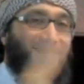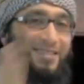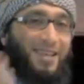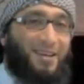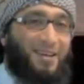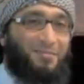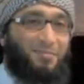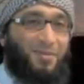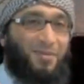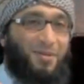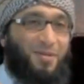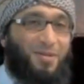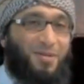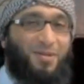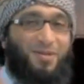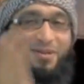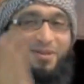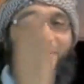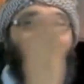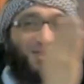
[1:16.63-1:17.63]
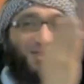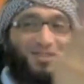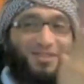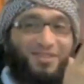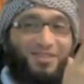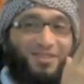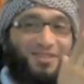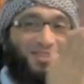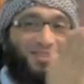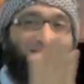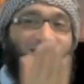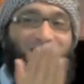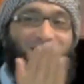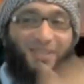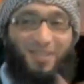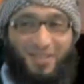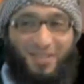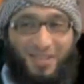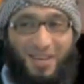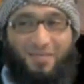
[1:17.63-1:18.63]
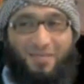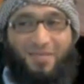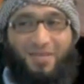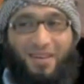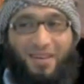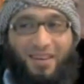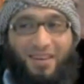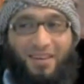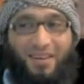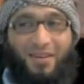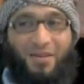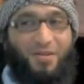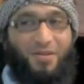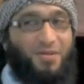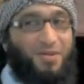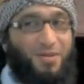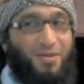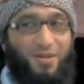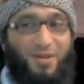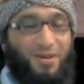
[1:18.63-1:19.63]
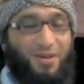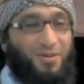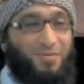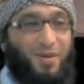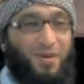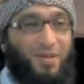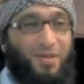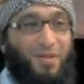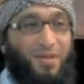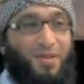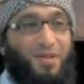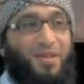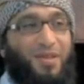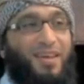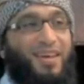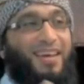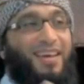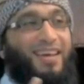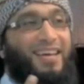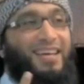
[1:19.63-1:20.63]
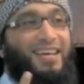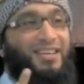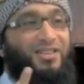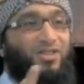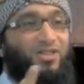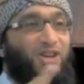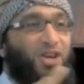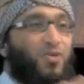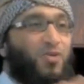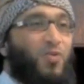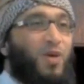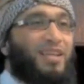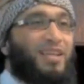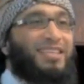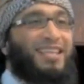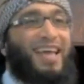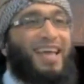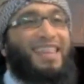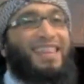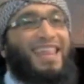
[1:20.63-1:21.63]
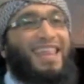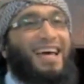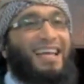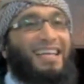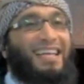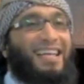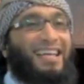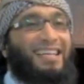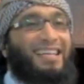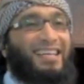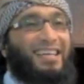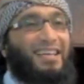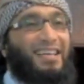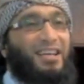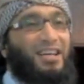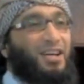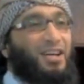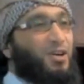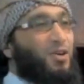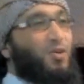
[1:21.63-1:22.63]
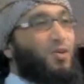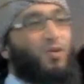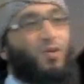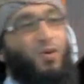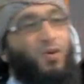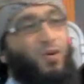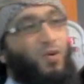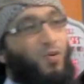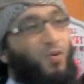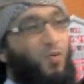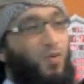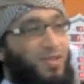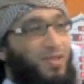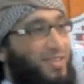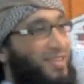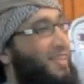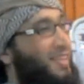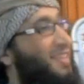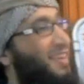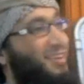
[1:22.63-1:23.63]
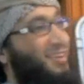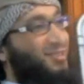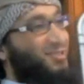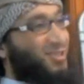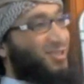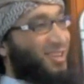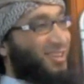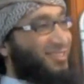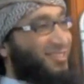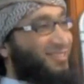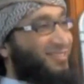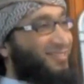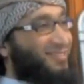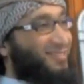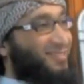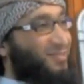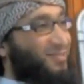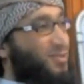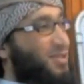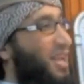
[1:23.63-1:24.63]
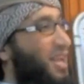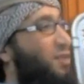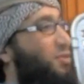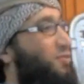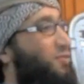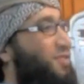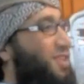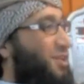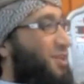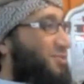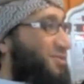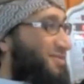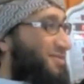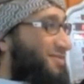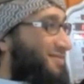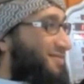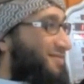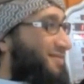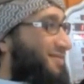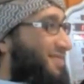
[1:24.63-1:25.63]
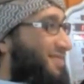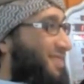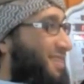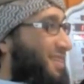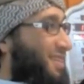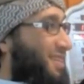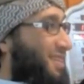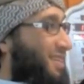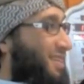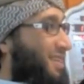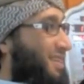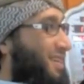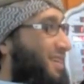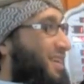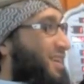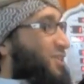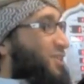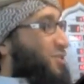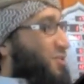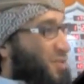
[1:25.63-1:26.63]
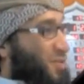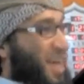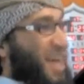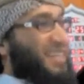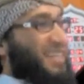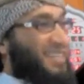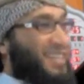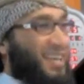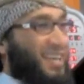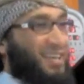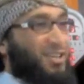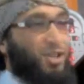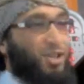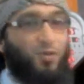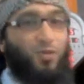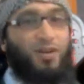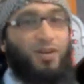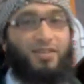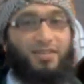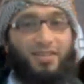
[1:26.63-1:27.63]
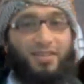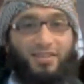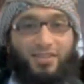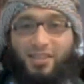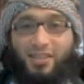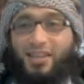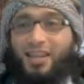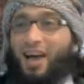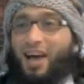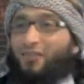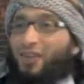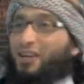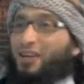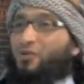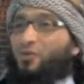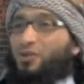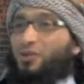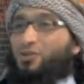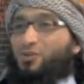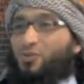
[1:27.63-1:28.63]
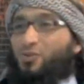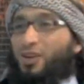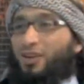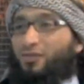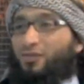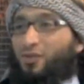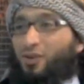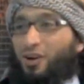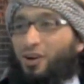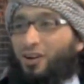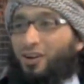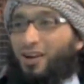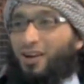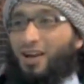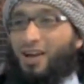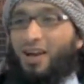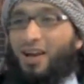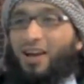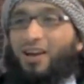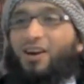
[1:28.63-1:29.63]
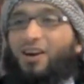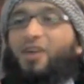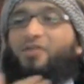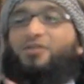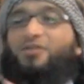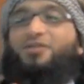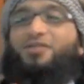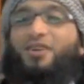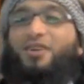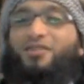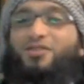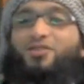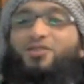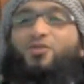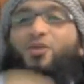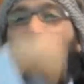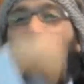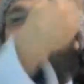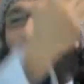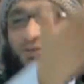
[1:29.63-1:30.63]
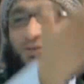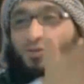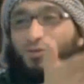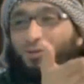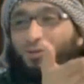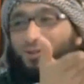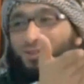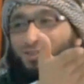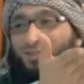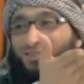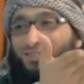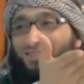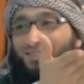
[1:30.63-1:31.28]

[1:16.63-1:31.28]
Second month, she did the same thing. Third month, she went and that lady wasn't in the country, was out of town. So that day she didn't have anyone to read for her. Her other sons were in school.